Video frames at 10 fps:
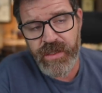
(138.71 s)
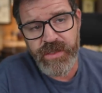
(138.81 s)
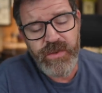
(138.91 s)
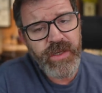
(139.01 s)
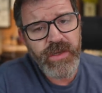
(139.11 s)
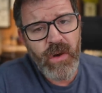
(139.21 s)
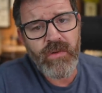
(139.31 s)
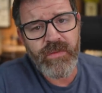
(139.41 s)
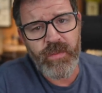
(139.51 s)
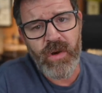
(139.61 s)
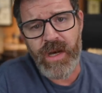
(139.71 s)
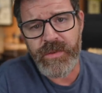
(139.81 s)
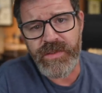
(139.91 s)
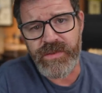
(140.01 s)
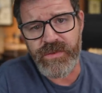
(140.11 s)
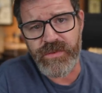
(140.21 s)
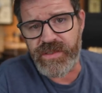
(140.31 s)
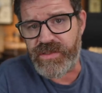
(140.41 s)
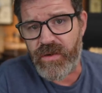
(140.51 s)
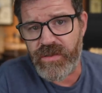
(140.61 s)
You can go over probably to
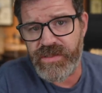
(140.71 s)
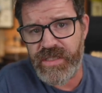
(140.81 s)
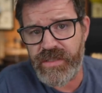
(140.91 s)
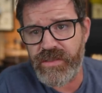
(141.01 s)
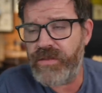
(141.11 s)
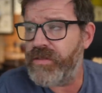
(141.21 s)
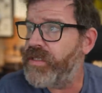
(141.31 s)
Guitar Center.